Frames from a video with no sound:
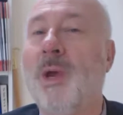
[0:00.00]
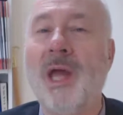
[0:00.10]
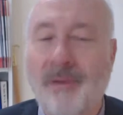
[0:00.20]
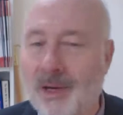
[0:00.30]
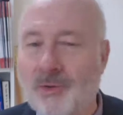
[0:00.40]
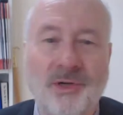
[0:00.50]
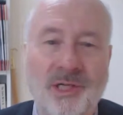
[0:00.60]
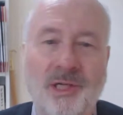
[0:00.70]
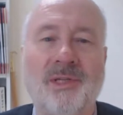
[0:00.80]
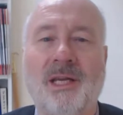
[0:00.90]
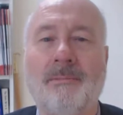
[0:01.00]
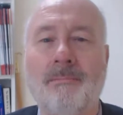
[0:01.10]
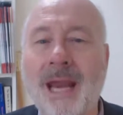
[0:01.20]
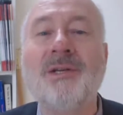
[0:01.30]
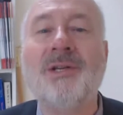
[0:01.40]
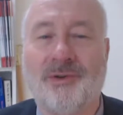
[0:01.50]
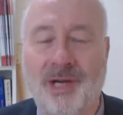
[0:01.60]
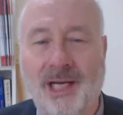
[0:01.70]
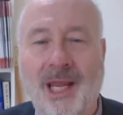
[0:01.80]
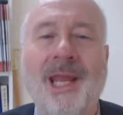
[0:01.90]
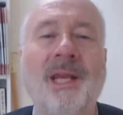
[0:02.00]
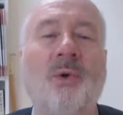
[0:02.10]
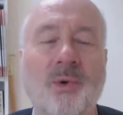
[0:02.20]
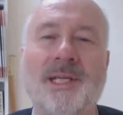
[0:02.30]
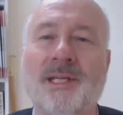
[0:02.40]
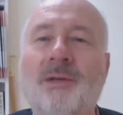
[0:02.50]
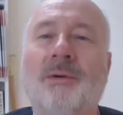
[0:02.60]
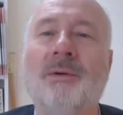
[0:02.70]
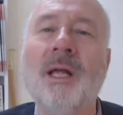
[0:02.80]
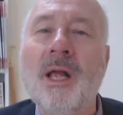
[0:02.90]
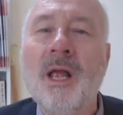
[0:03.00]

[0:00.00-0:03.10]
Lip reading: We are introducing mentoring in order to.